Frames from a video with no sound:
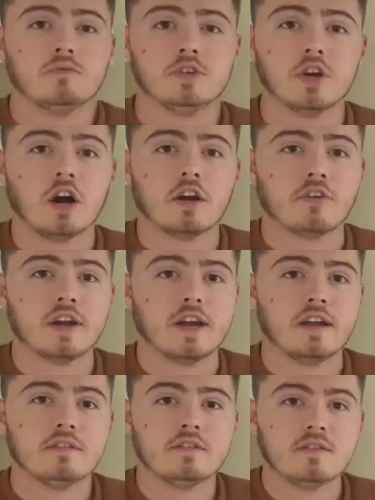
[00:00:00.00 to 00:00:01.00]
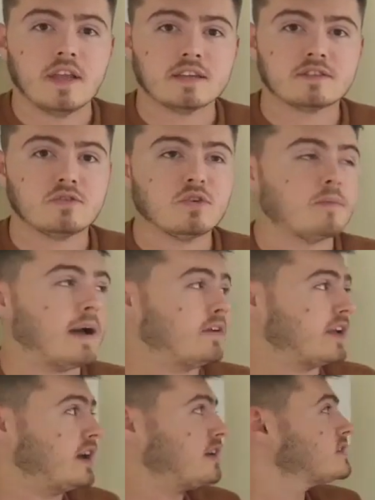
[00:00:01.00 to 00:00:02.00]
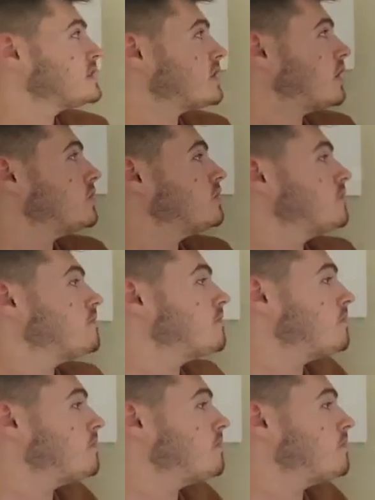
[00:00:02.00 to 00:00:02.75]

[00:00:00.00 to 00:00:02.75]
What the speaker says: diarrhea, let's talk about it. So